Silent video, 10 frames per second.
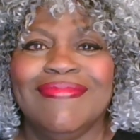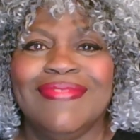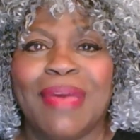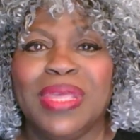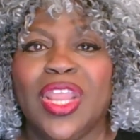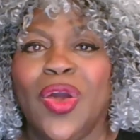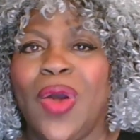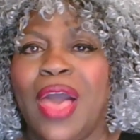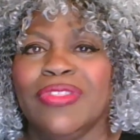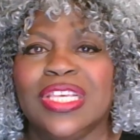Let me know
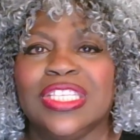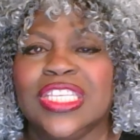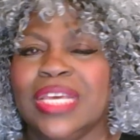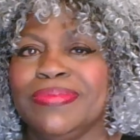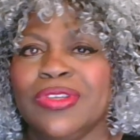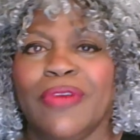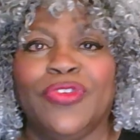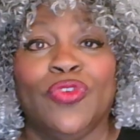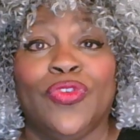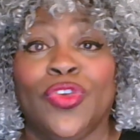how these tips, or if
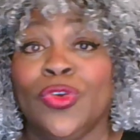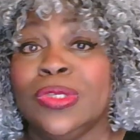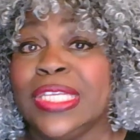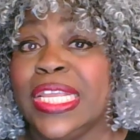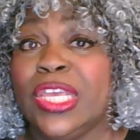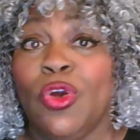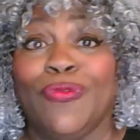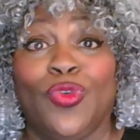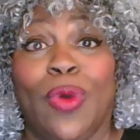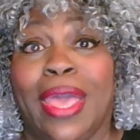you've used any, or
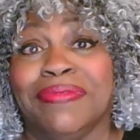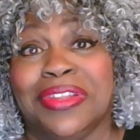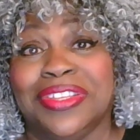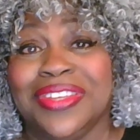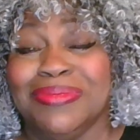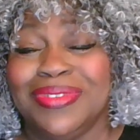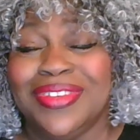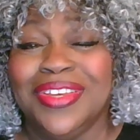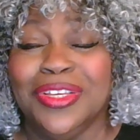if you have any tips,